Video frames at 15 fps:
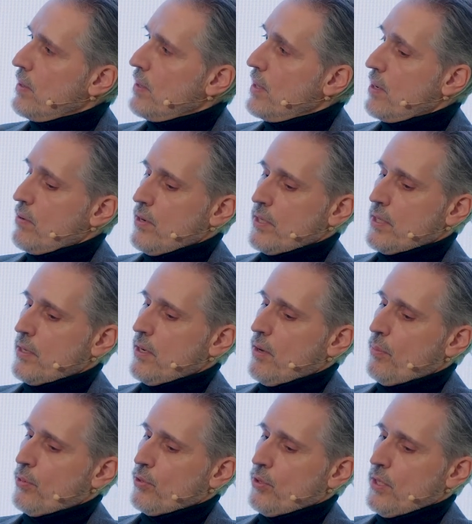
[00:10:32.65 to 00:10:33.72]
There is an
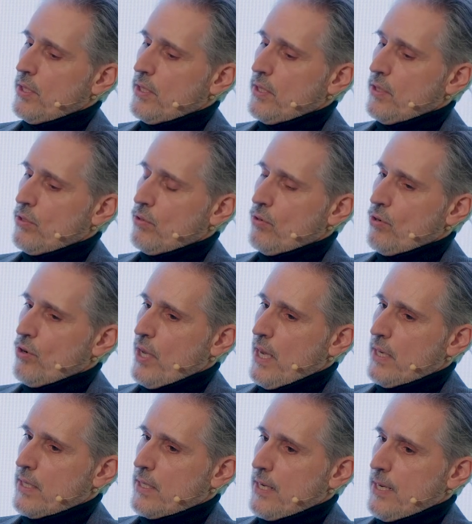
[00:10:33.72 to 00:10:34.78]
opportunity to
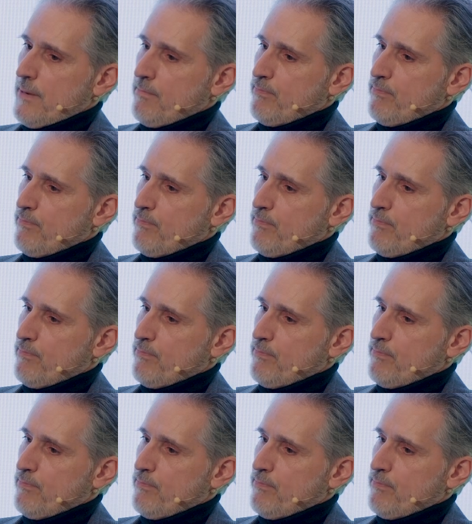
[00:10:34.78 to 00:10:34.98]
create